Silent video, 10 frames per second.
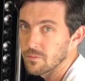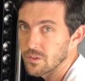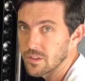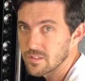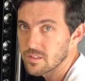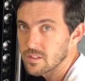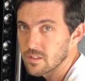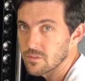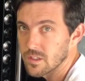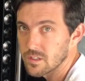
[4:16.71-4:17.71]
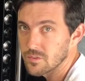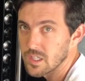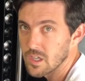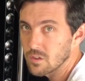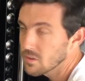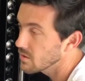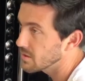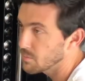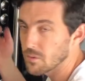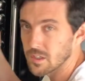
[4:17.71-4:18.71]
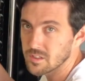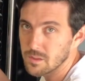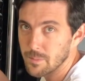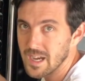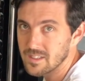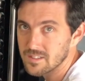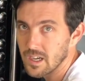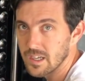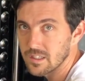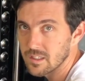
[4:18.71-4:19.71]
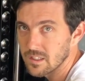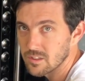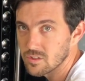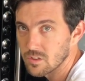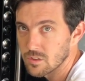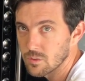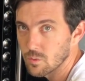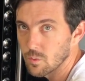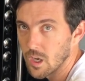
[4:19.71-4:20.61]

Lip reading: for this video, let's move on to the back side and let's show you